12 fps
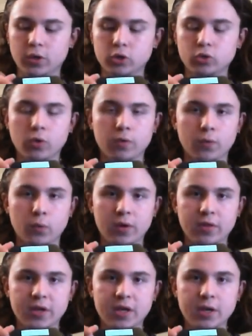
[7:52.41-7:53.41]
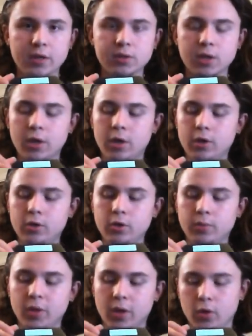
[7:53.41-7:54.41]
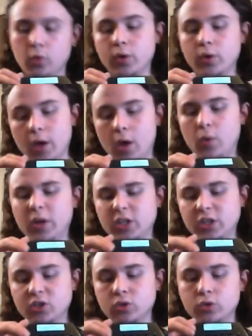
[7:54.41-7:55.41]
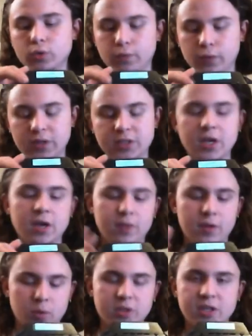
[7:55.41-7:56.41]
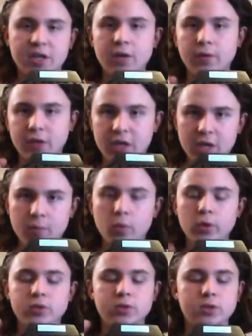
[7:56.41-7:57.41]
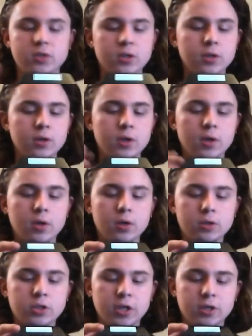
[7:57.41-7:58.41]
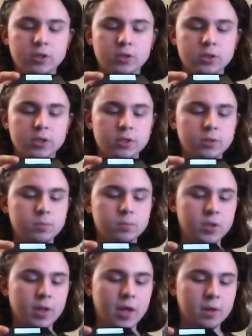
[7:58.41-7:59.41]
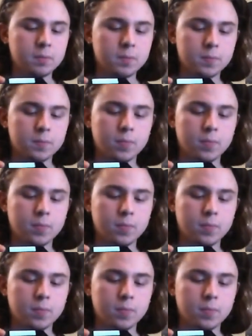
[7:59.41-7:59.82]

the controls for one of the keys. You could be like, okay, I want to change control for this key, and then press the key on the keyboard to change it to that.